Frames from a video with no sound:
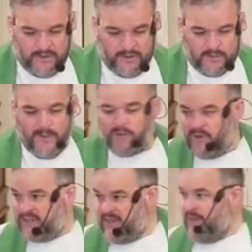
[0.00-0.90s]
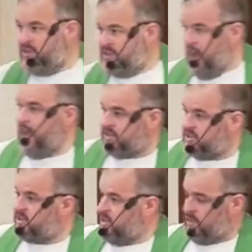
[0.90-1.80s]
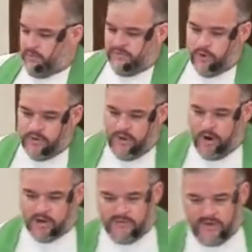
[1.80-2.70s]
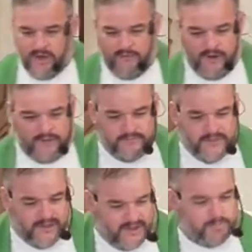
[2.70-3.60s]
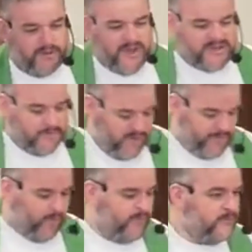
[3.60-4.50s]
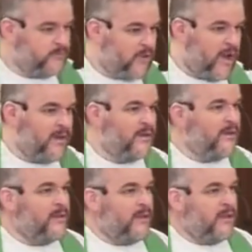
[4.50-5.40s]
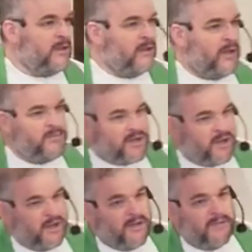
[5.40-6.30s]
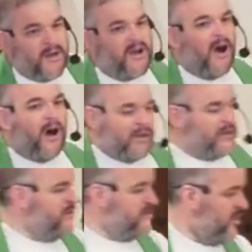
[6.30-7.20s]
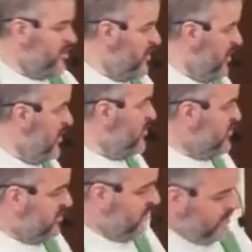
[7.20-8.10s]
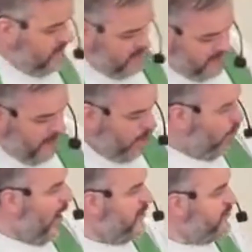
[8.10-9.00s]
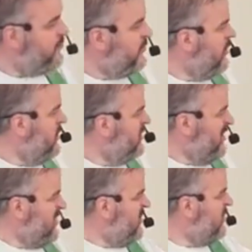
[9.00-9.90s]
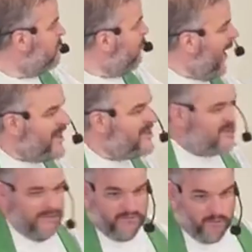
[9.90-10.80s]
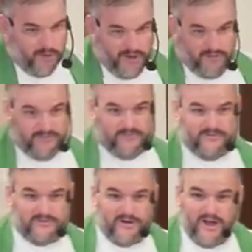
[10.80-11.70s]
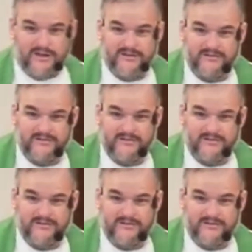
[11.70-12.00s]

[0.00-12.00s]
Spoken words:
Remember that David danced before the Ark of the Covenant. And he blessed the people, right? In Michal, his wife despised him for it, right?